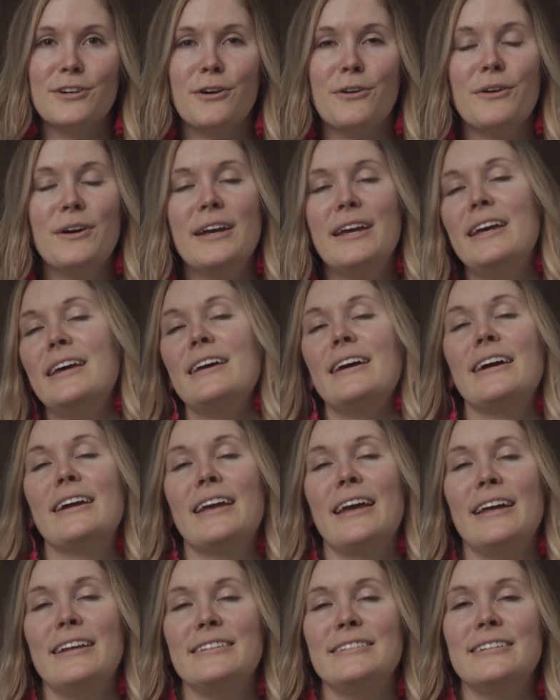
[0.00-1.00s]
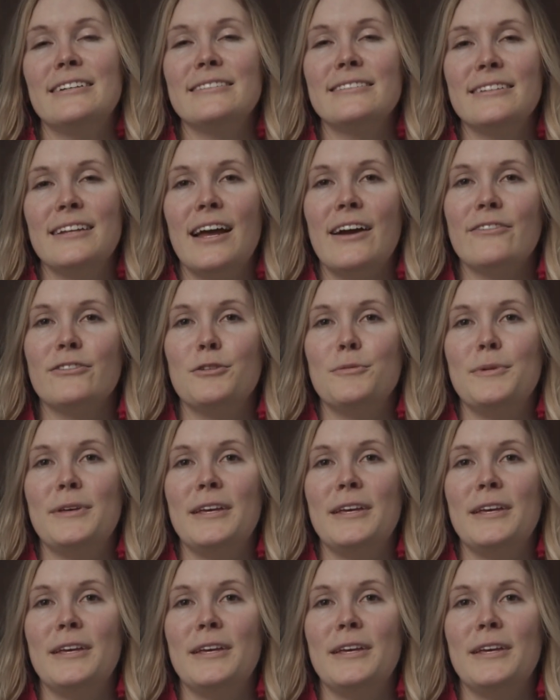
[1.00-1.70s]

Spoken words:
So again, doesn't have to